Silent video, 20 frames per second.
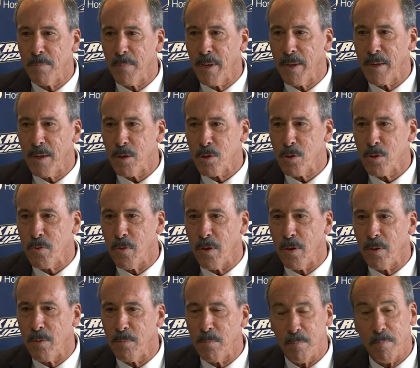I guess,
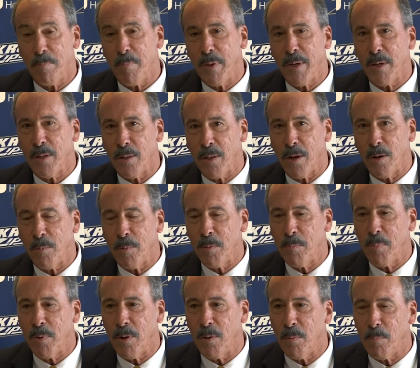the being a letterman,